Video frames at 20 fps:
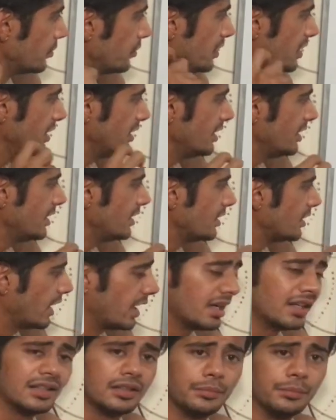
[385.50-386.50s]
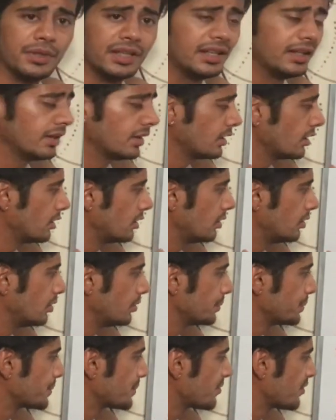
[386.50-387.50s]
wheat and the
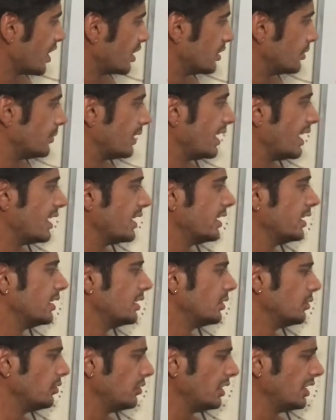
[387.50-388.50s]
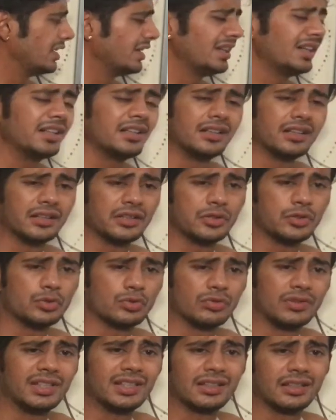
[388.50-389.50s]
milk, the malai, we eat
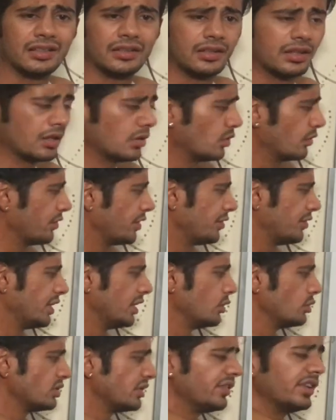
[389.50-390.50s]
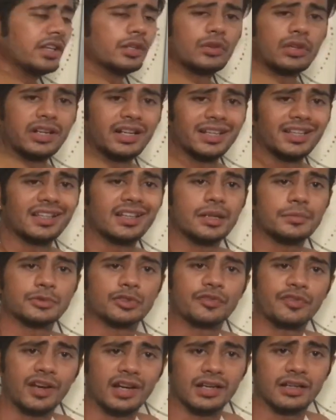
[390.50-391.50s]
usually around 50 to 70 or 80 grams
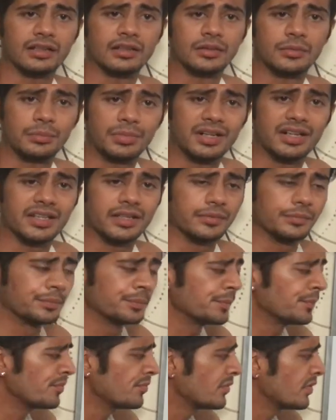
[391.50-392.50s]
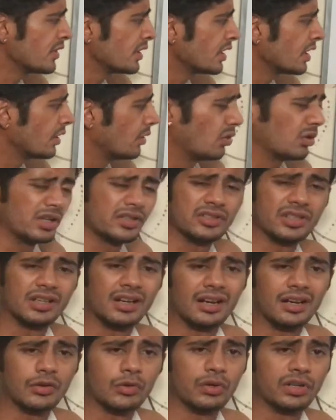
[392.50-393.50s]
of fat per day on a
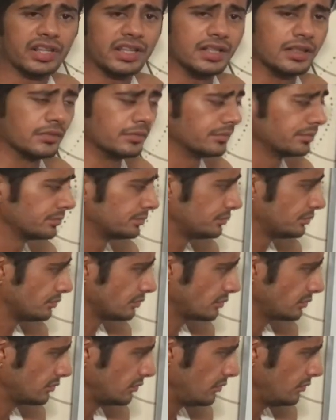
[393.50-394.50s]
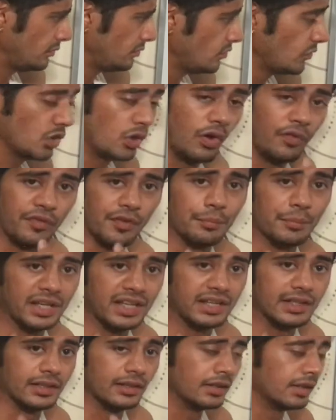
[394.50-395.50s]
general routine of a
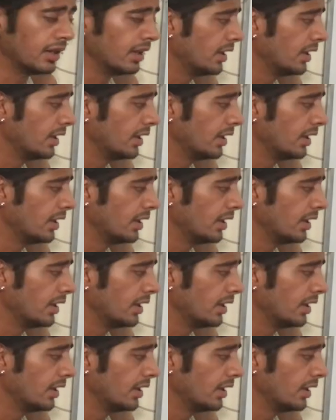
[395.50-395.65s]
male.